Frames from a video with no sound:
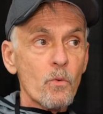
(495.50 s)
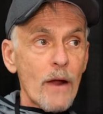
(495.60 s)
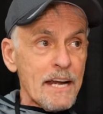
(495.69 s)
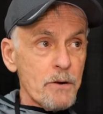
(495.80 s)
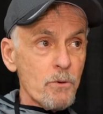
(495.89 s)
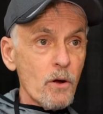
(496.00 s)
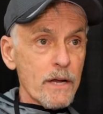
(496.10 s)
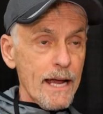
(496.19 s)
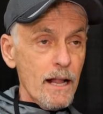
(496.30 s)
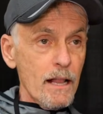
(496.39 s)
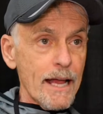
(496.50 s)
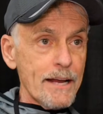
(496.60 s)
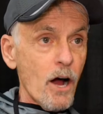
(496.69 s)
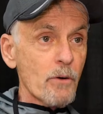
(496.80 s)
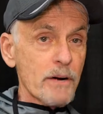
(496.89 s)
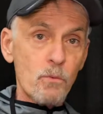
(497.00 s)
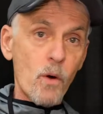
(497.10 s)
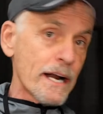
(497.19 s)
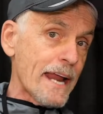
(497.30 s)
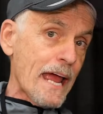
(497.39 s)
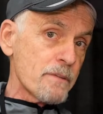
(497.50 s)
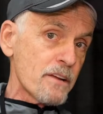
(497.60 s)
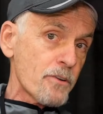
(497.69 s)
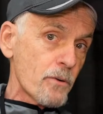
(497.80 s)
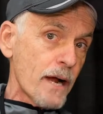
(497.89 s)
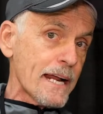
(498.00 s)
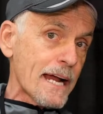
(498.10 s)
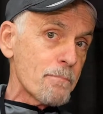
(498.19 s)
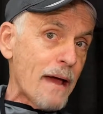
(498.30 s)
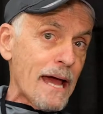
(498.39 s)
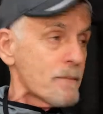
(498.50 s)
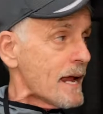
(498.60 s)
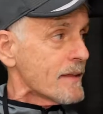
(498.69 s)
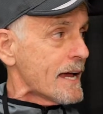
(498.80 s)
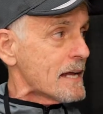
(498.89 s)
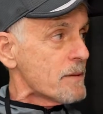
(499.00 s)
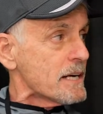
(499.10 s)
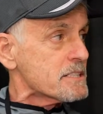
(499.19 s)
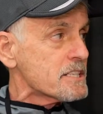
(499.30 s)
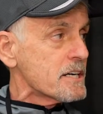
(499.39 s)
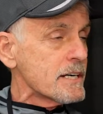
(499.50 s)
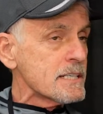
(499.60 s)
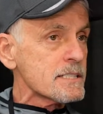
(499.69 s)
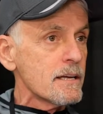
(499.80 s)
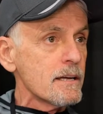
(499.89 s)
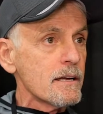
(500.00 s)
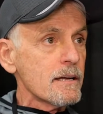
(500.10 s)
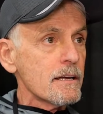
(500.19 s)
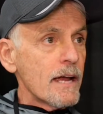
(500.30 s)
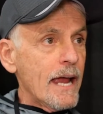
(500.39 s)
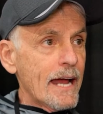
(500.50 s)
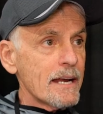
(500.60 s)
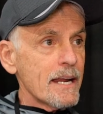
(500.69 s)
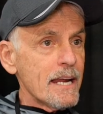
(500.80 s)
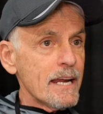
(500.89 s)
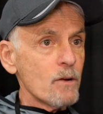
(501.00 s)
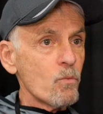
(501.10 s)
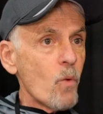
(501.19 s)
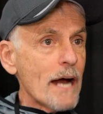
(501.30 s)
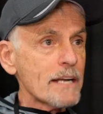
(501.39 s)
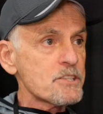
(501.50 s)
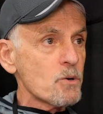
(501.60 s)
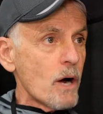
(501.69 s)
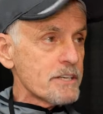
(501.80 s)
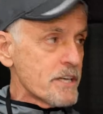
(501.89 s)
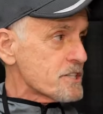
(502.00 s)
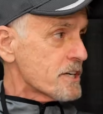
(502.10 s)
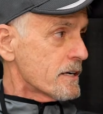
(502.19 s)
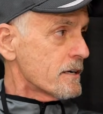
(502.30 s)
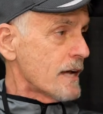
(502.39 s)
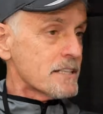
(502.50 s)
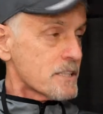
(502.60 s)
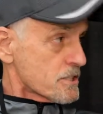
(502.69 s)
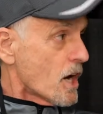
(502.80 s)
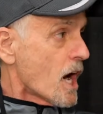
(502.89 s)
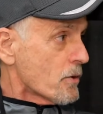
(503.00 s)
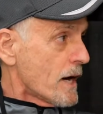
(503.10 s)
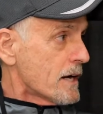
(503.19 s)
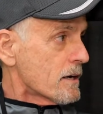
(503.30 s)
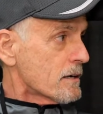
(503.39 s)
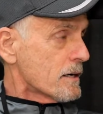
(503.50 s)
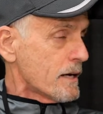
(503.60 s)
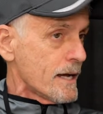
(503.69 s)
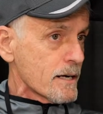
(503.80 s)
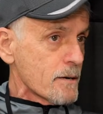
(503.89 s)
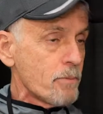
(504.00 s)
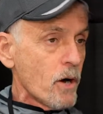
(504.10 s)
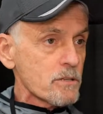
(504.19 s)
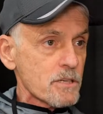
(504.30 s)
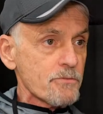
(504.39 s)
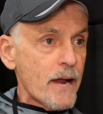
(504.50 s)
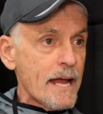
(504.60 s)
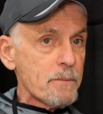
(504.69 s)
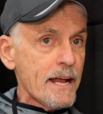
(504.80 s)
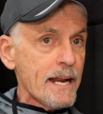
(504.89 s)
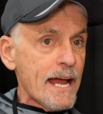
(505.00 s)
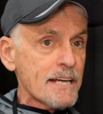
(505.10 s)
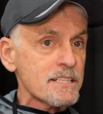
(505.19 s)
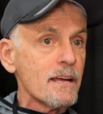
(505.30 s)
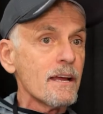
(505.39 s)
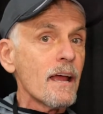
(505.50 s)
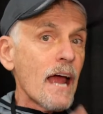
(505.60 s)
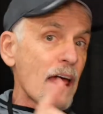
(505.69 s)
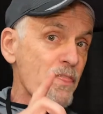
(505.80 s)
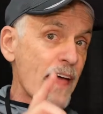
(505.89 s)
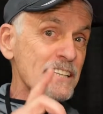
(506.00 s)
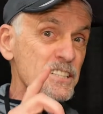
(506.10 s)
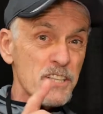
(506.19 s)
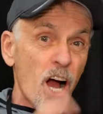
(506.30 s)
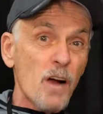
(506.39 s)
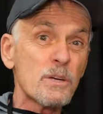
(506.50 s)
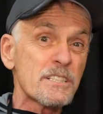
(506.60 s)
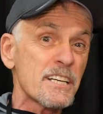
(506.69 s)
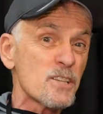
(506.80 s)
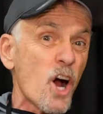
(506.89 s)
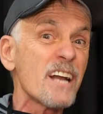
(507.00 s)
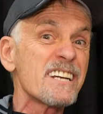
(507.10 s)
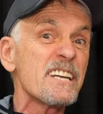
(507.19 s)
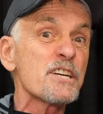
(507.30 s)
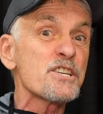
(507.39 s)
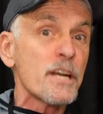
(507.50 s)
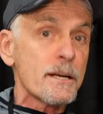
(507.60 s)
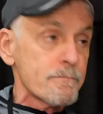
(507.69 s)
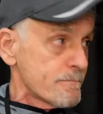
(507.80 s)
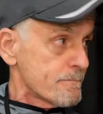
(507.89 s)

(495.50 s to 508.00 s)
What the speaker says: Randy Rogel had already won an Emmy for writing on Batman the Animated Series, and he wanted to audition as a songwriter and a composer for Animaniacs, and that song was his audition.